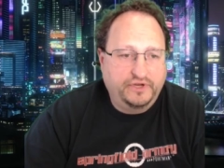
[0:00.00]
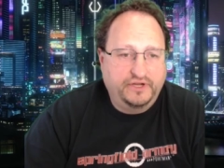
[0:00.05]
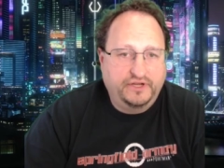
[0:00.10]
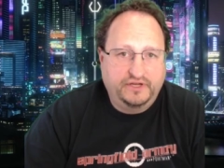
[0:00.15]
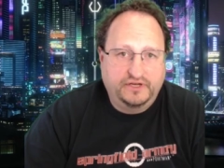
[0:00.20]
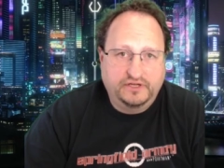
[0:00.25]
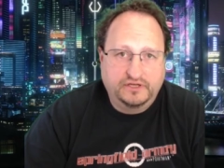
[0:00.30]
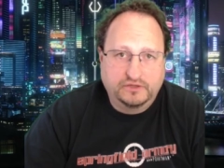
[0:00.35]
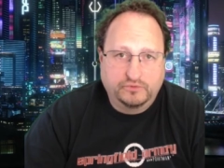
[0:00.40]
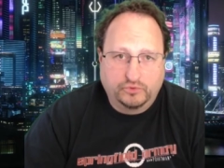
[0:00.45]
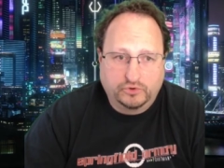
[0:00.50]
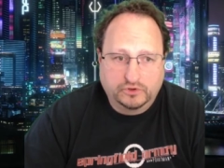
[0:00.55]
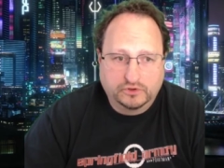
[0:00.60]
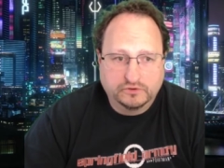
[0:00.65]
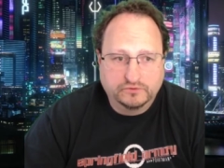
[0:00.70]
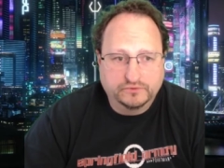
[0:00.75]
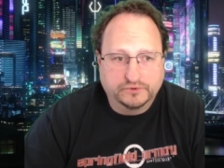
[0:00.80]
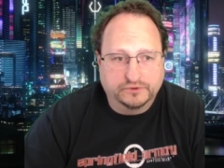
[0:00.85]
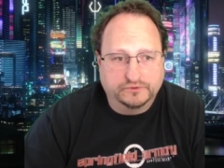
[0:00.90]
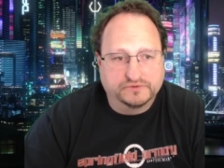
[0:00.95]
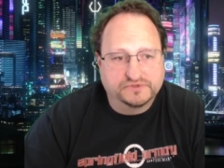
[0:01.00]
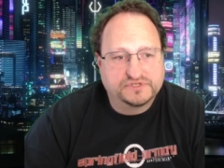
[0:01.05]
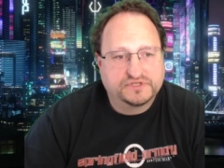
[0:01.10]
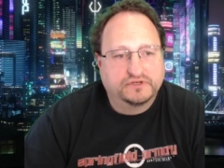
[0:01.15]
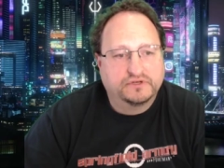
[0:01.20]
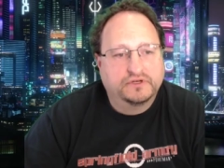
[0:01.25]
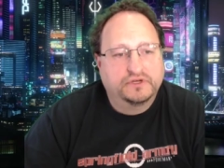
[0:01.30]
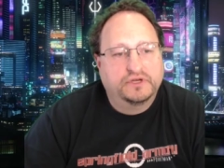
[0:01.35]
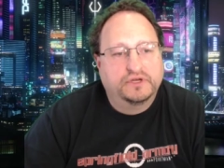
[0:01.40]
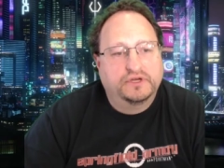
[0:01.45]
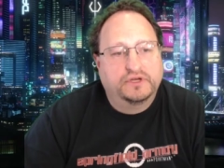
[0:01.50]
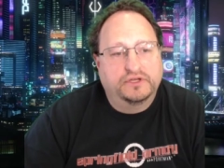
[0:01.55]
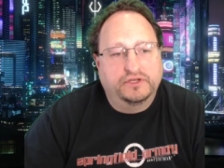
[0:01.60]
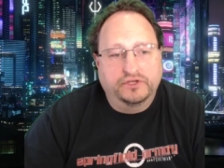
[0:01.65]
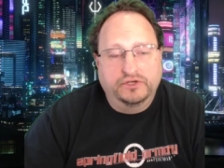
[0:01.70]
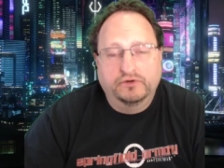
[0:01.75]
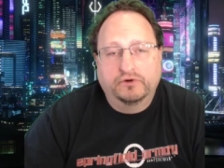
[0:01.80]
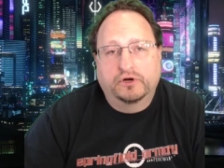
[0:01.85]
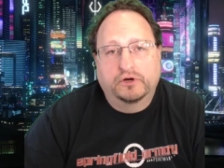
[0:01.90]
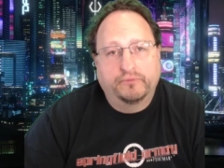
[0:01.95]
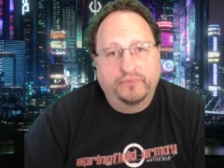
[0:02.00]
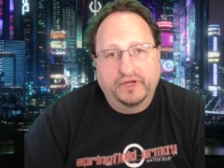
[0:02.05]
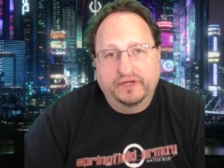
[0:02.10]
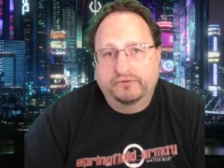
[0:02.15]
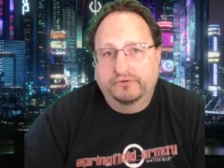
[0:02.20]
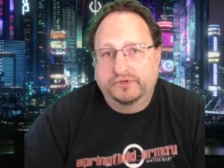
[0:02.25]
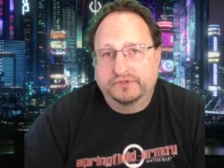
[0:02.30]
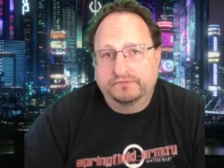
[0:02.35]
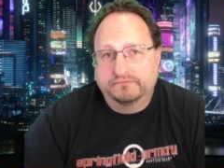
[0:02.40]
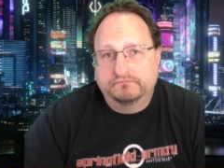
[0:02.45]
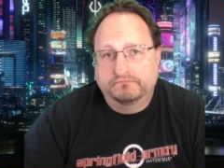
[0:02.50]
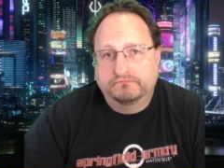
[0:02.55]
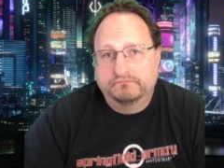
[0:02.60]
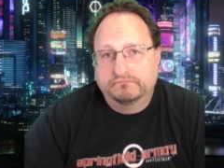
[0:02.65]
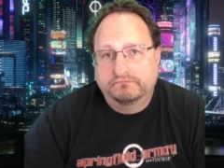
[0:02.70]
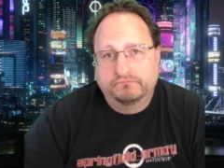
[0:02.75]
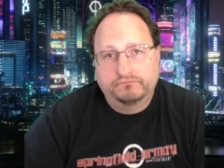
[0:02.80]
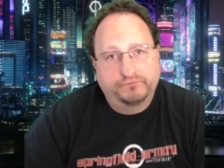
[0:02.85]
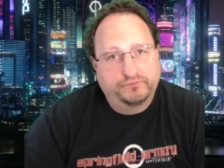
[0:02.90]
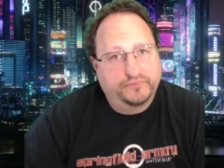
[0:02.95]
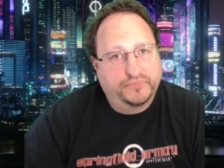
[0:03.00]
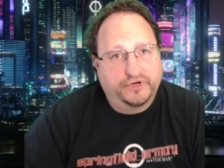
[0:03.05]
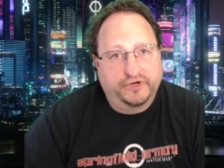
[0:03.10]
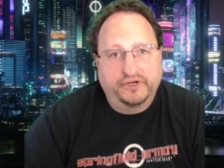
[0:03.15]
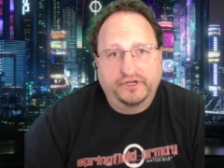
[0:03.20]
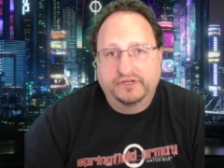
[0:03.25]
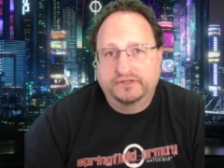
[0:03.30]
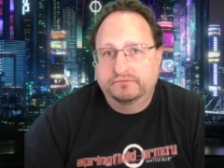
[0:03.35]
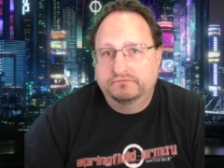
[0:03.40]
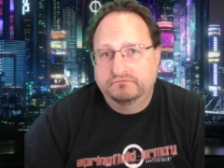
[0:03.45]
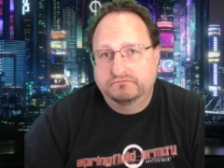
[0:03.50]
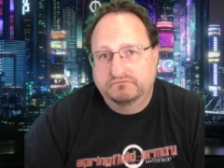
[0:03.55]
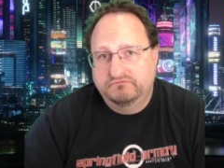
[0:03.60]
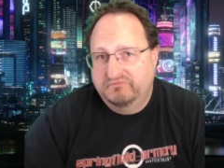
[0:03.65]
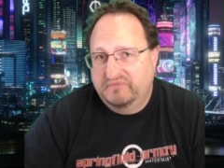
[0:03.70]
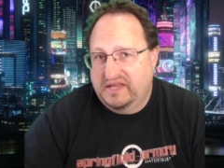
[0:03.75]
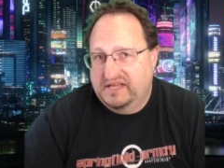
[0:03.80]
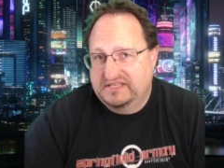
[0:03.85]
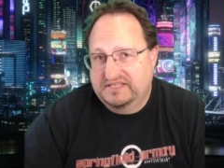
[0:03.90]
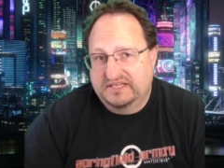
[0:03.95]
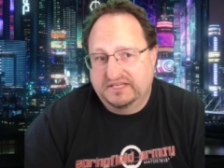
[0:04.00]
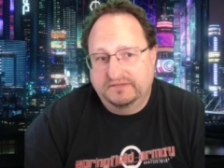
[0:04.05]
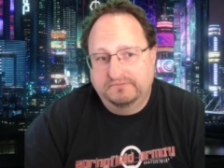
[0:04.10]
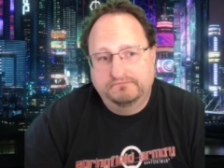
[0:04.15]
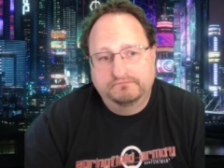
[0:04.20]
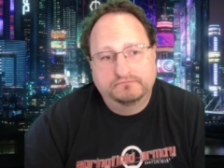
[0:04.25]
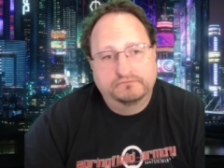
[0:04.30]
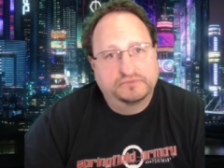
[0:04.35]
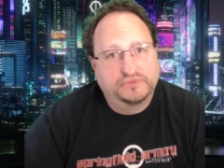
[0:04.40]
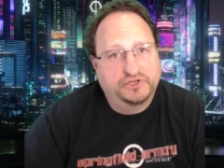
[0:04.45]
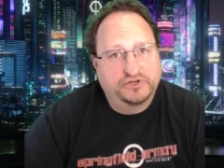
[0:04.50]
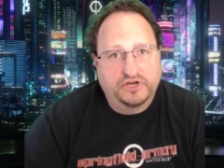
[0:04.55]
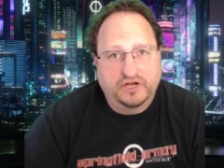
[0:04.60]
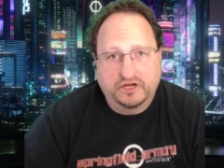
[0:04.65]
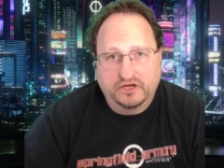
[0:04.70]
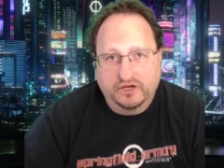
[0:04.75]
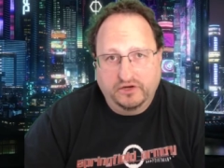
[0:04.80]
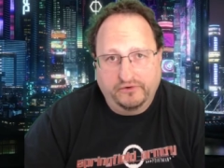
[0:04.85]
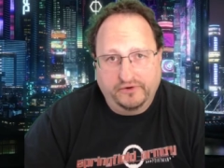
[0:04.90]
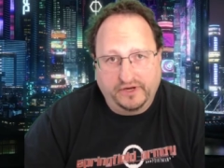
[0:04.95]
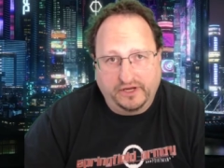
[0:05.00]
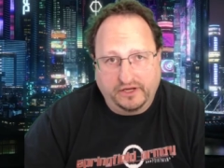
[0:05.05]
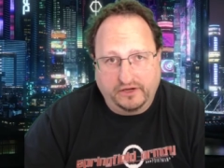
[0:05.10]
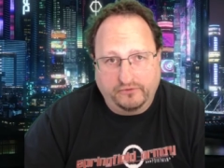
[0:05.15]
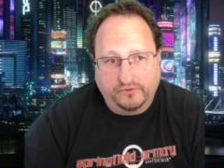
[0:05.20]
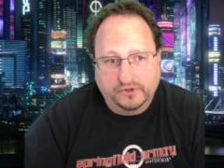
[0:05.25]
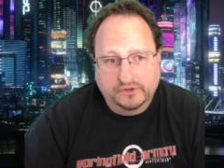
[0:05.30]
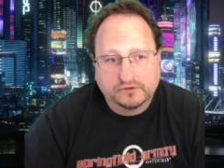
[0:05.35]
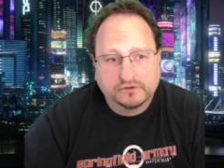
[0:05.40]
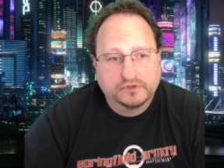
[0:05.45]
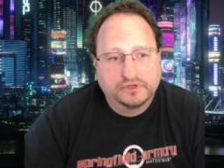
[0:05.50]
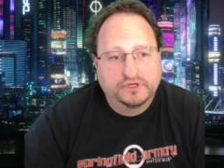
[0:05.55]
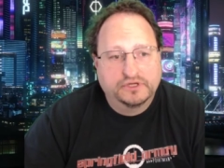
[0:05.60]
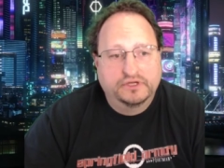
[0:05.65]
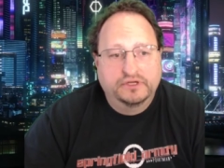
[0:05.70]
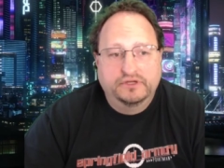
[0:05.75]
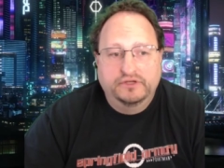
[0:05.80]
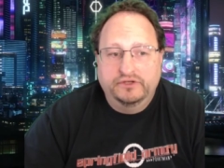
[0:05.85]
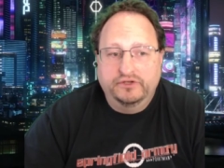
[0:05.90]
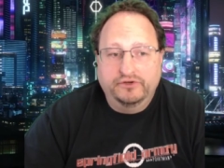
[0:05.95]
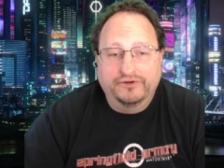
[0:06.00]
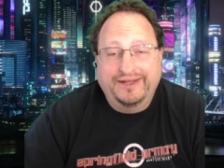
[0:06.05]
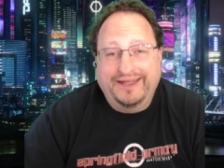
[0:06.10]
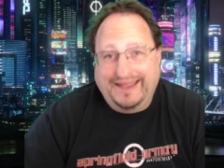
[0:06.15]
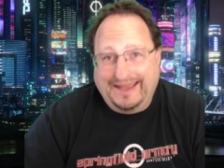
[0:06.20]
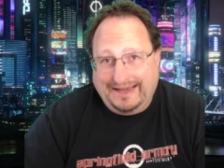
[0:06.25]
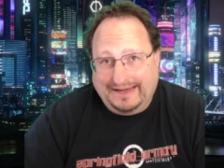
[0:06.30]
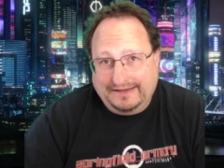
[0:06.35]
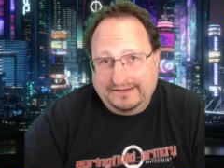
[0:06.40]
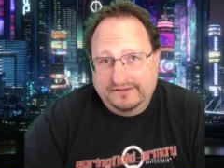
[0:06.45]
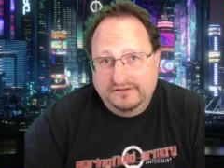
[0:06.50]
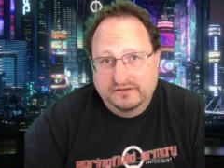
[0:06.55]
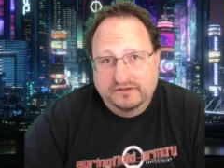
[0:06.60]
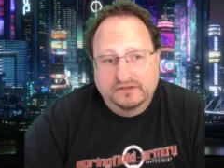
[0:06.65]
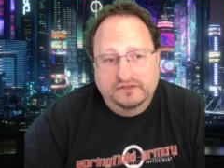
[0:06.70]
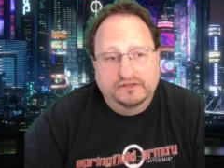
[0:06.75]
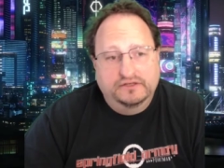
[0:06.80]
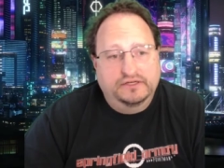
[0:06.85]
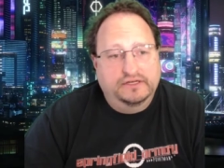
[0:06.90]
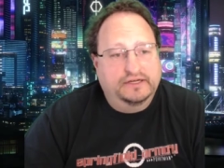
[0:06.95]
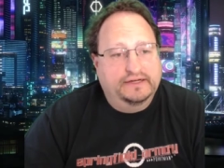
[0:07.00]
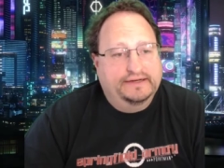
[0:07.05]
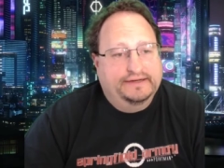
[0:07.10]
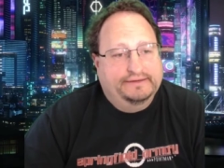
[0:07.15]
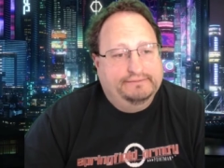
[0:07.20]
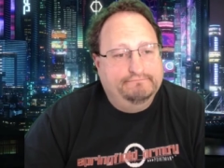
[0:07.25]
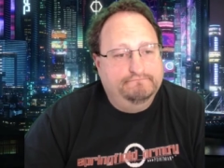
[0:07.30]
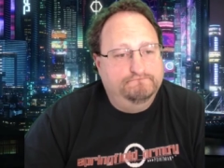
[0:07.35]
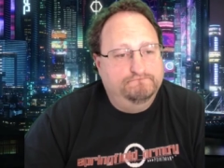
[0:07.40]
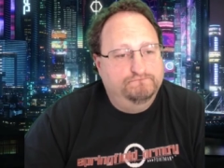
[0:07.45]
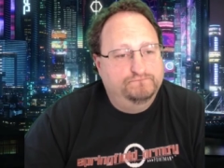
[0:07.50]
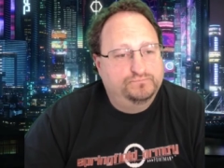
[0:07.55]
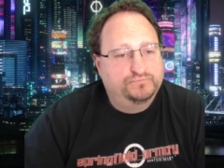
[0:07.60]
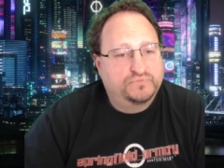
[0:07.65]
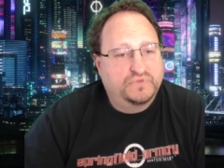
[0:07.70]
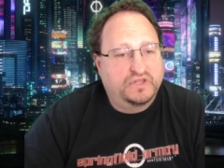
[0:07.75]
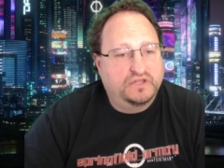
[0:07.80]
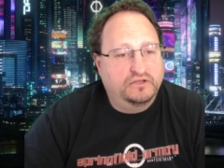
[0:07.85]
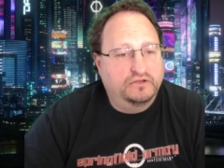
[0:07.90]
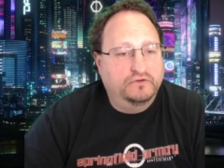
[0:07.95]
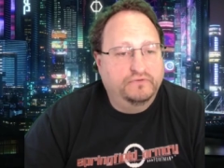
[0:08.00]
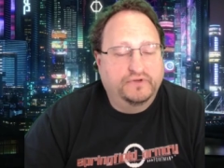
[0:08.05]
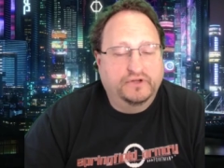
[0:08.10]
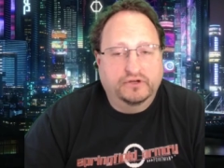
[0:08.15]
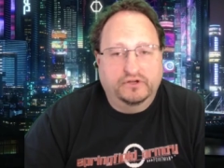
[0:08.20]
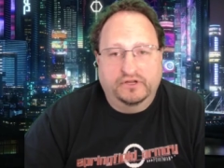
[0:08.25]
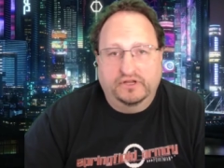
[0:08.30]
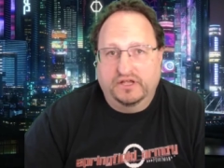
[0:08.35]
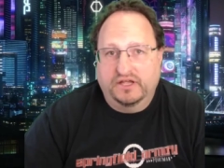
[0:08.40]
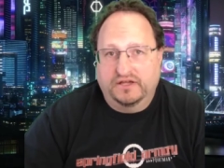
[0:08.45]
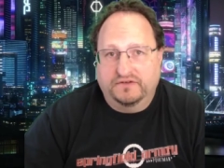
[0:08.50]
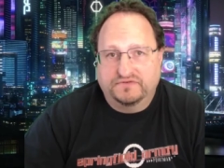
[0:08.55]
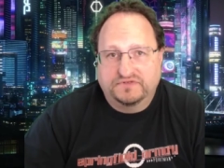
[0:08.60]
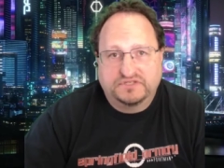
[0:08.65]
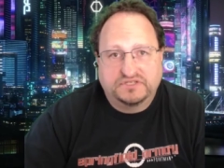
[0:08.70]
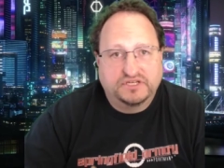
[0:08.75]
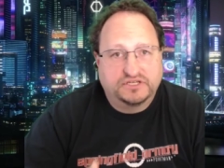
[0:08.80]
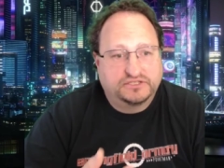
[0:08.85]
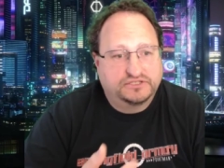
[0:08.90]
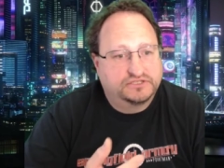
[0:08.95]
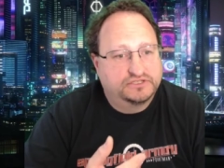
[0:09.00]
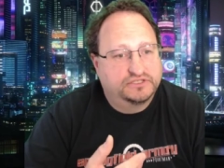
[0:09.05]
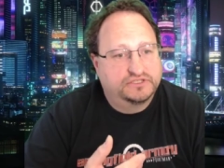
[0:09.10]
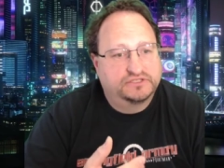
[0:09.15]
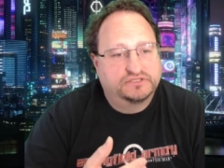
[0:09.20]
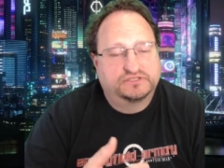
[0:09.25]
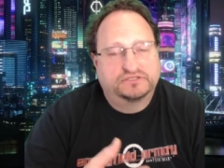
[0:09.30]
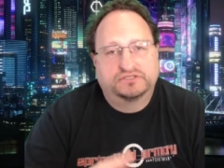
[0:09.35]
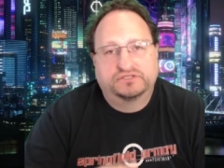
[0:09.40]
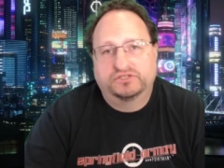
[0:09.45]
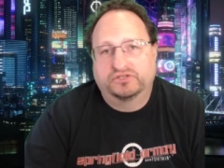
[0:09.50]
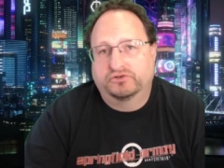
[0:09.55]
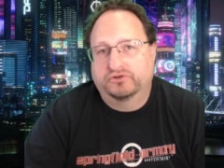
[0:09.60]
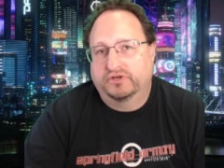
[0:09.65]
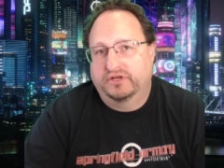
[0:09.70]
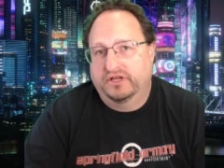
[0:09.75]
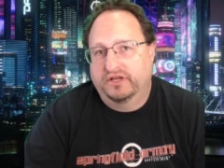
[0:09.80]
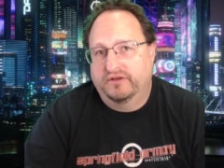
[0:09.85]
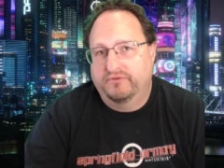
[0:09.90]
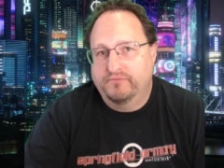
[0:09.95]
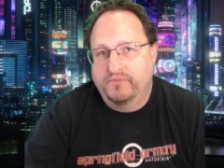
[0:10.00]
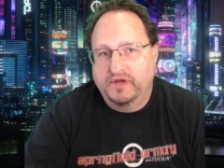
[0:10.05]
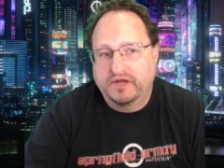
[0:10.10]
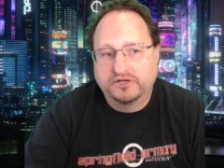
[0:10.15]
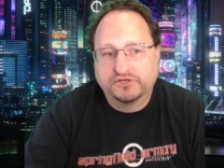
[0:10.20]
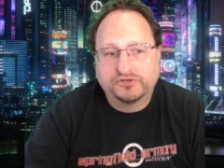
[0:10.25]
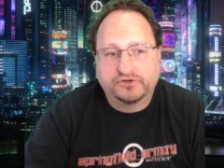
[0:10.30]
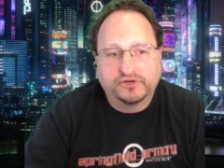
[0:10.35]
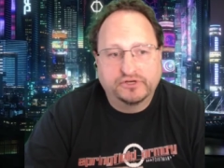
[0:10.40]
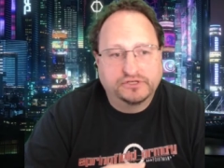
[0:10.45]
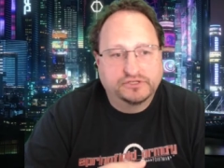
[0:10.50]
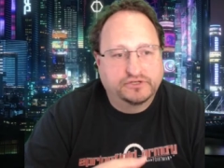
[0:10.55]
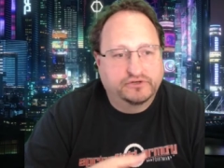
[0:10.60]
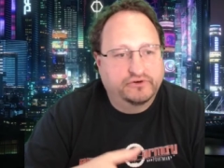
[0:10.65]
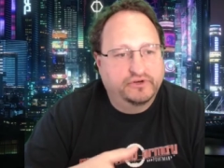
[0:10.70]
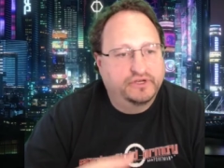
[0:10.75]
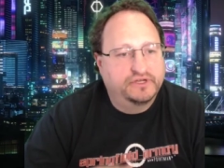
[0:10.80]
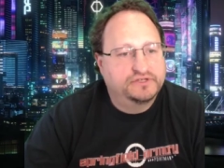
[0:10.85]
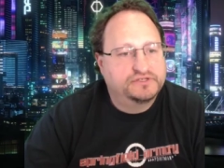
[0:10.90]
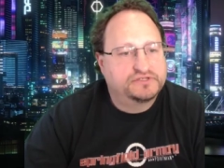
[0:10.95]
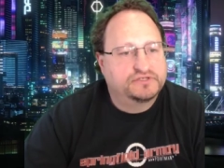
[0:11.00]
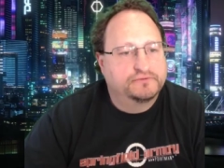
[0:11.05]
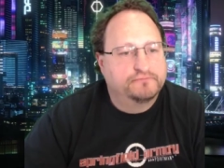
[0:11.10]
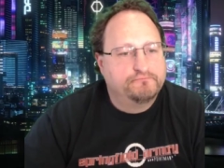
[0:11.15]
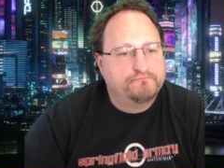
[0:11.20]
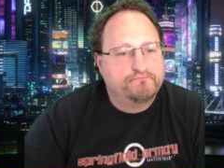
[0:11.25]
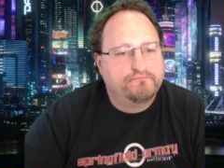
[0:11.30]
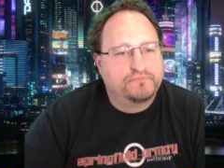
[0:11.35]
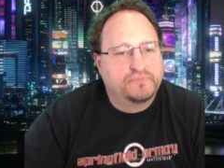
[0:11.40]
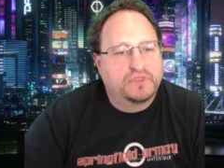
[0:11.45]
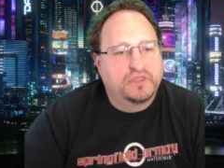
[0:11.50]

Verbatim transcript: when you get into mortal wounds, you are bedridden. Period. That's it. You're not going anywhere. You can't. Um, you're going to have stitches, you're going to have major injuries,